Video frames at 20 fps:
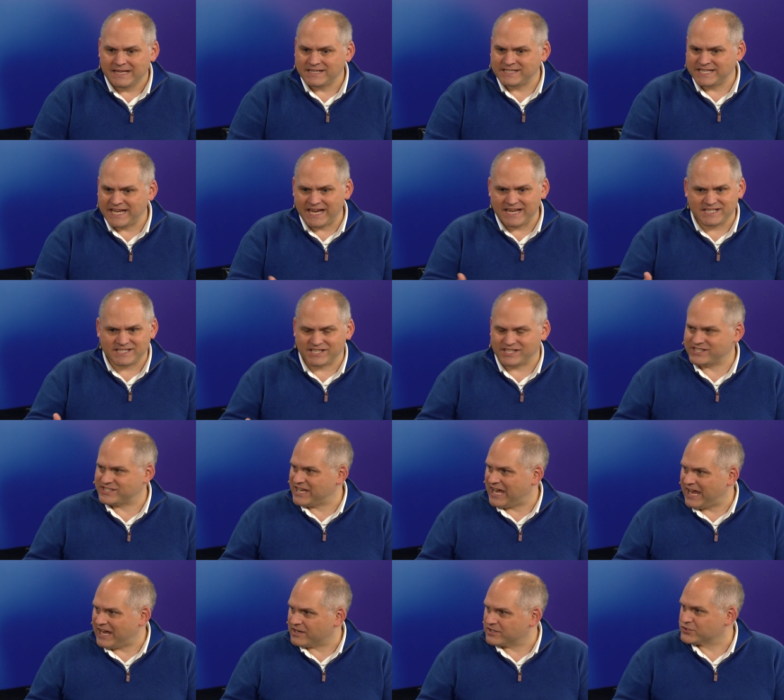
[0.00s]

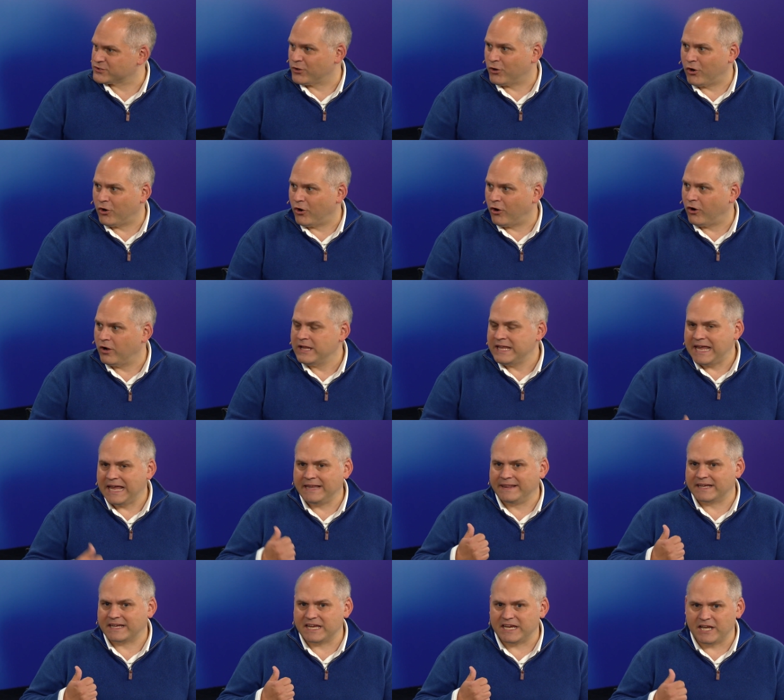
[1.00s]
DataStax or mm -hmm.
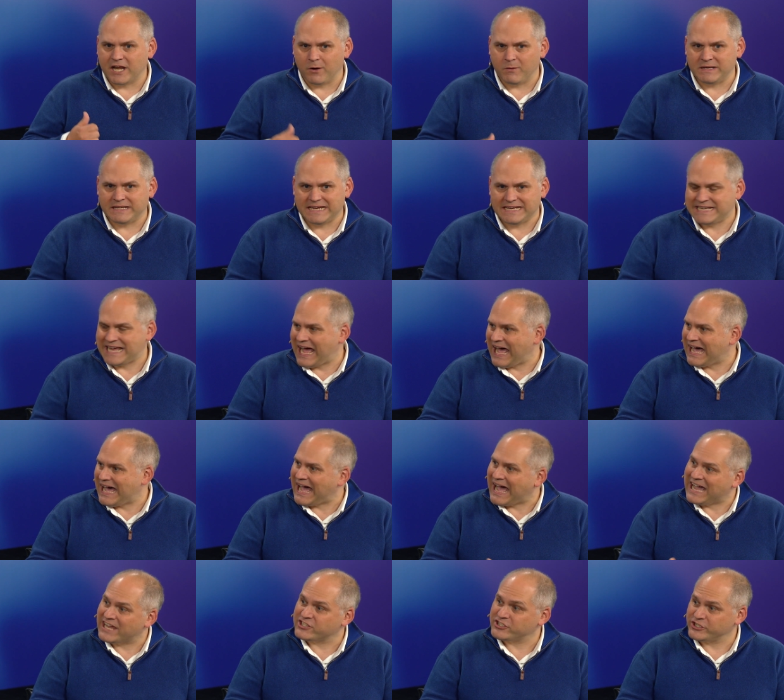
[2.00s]
in the keynote we did at
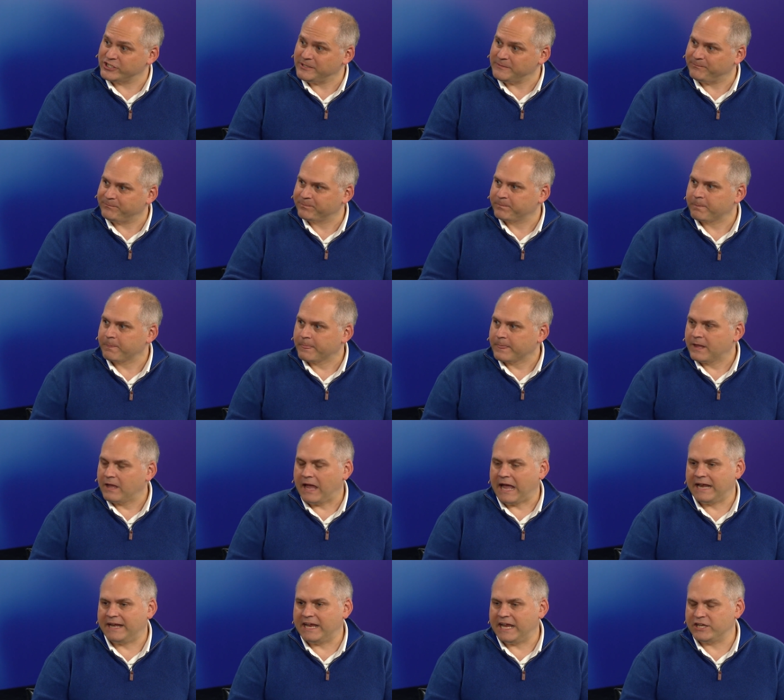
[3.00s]
Azure. Right.
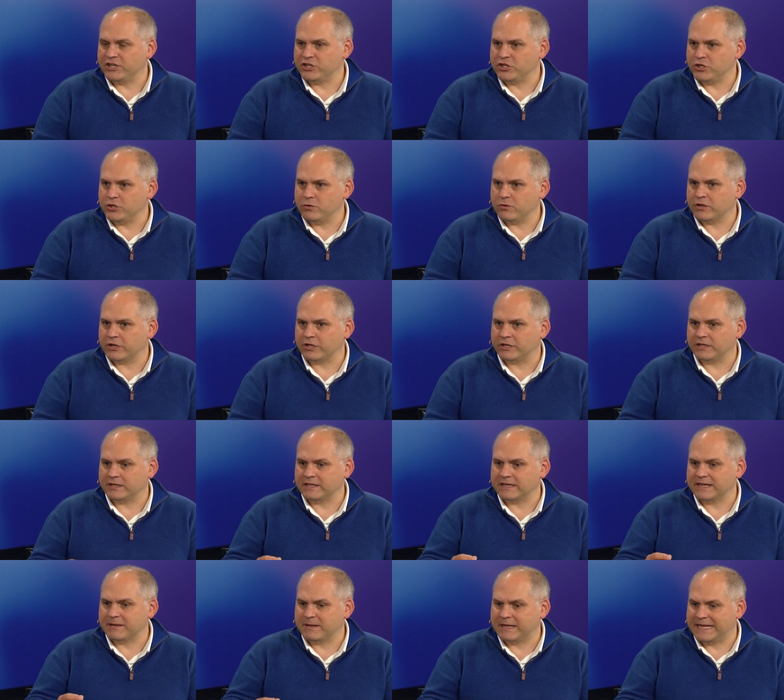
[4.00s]
And then you can
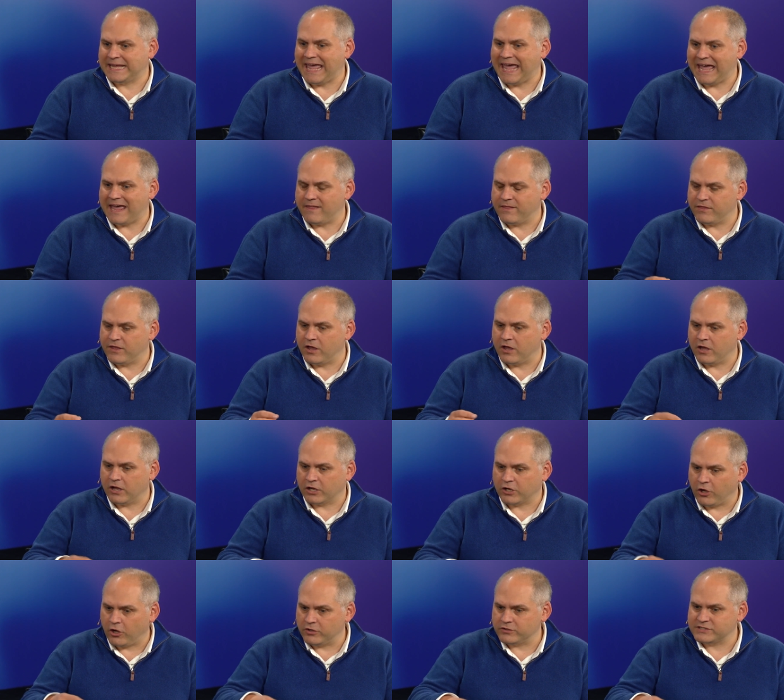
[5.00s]
get the
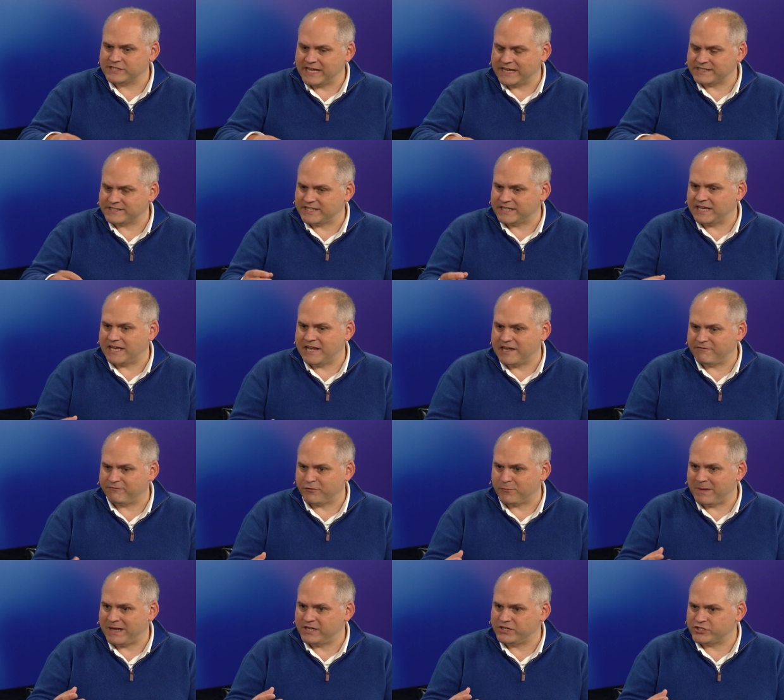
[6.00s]
context and
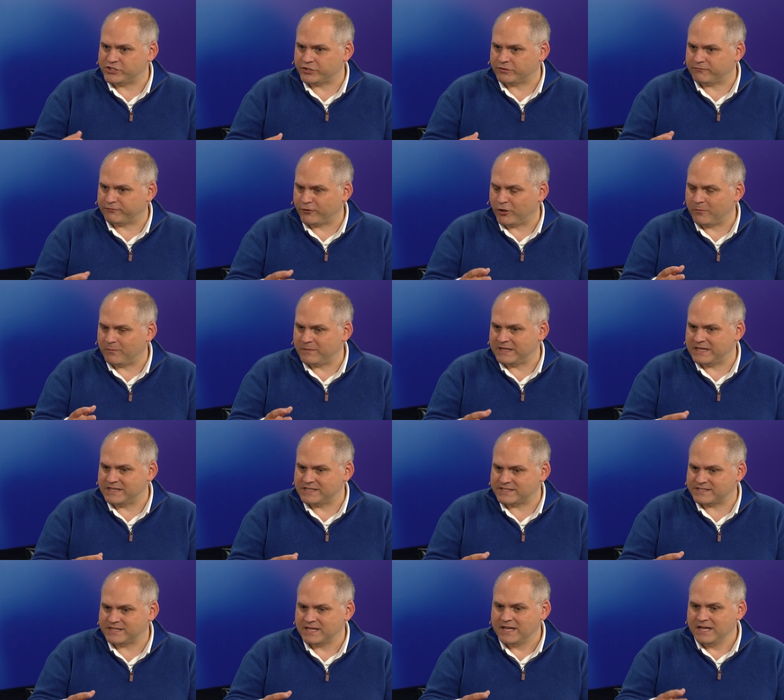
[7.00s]
information from
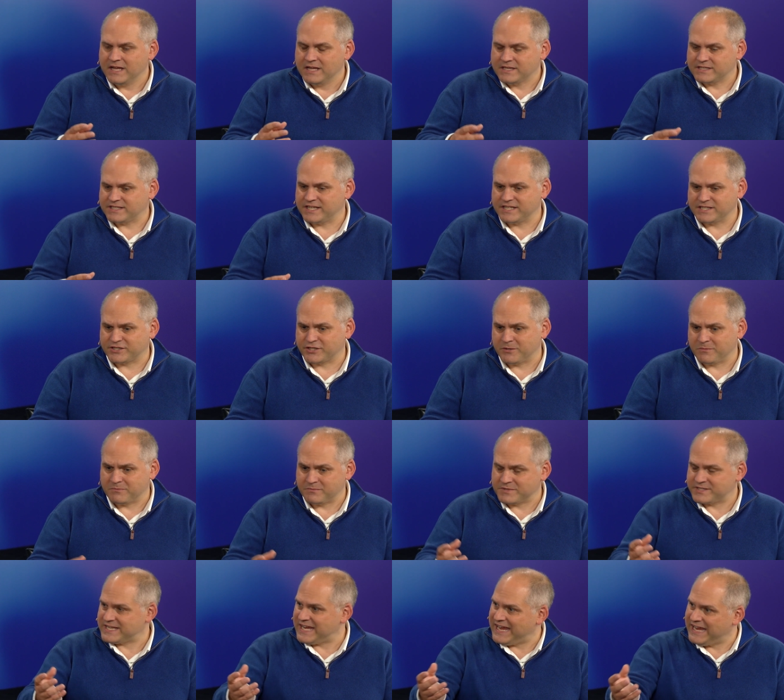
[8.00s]
these
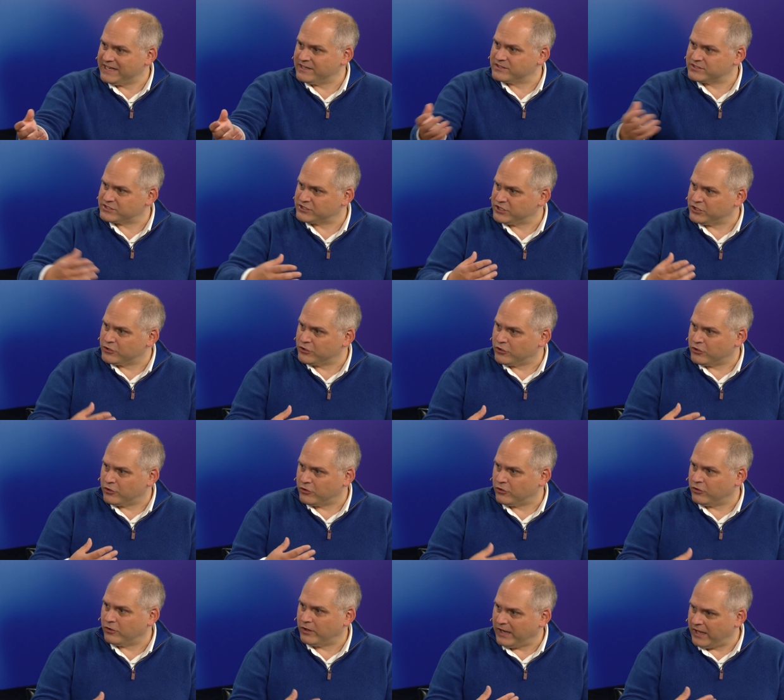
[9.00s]
systems into
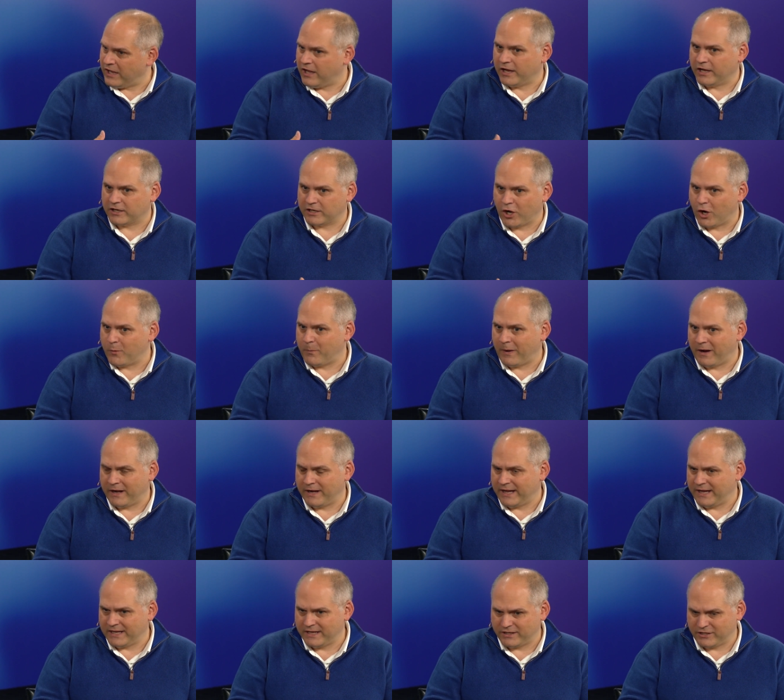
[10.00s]
your uh,
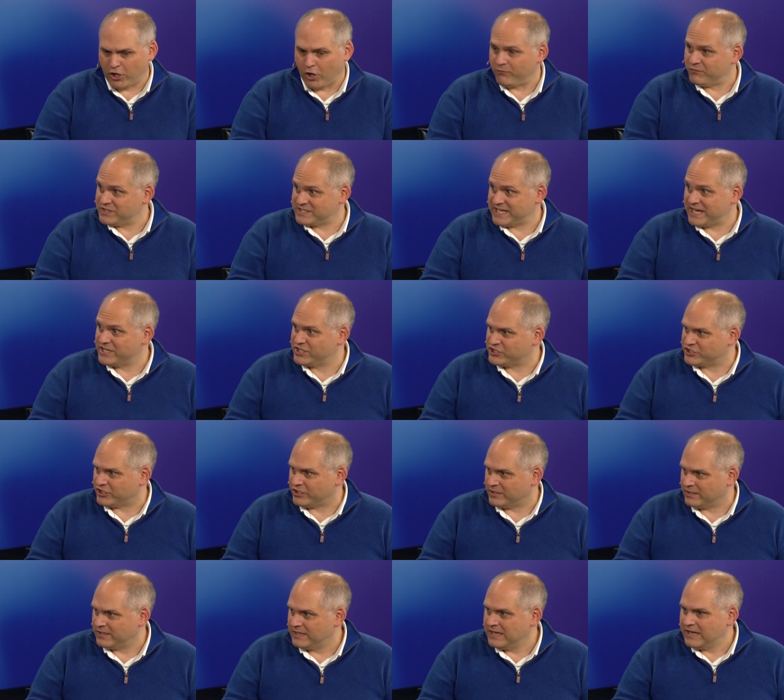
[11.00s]
Copilot
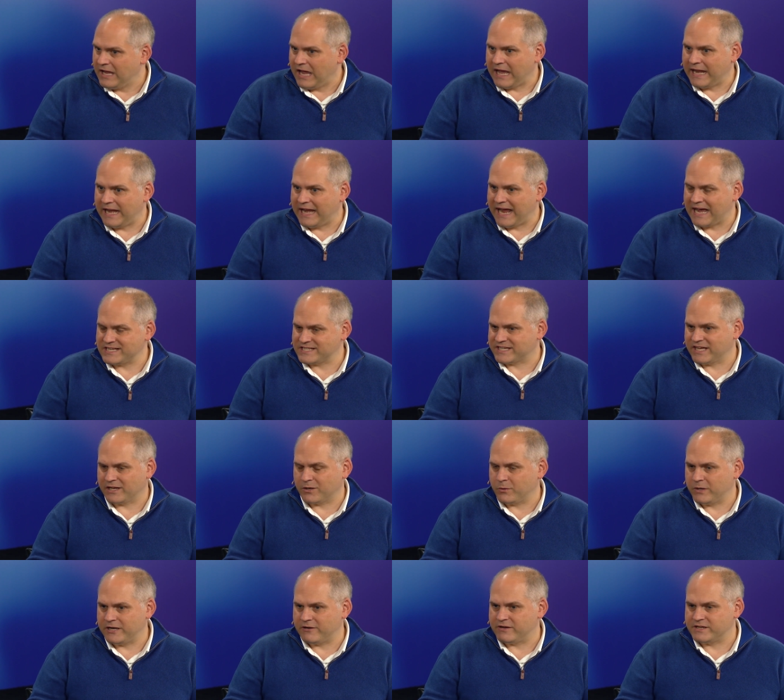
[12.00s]
conversation and then ask it
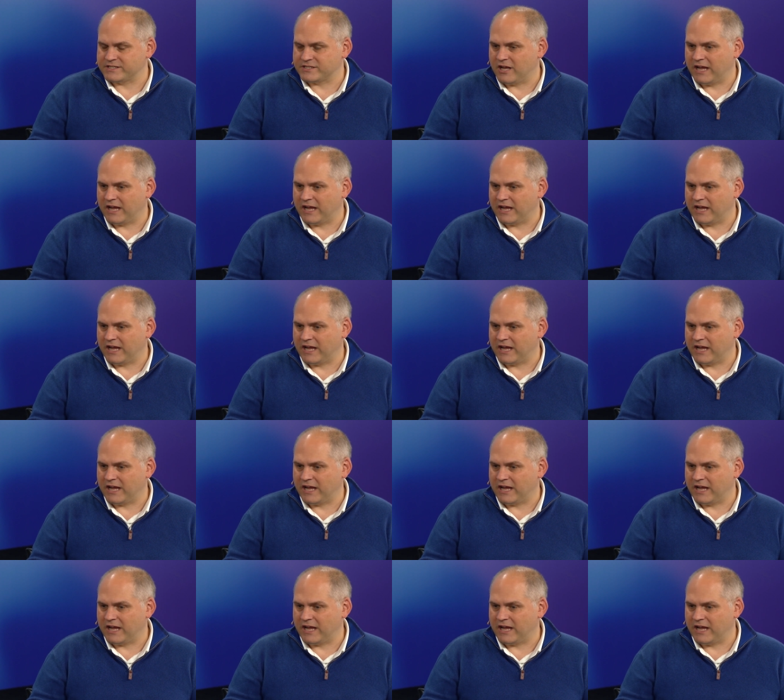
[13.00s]
queries.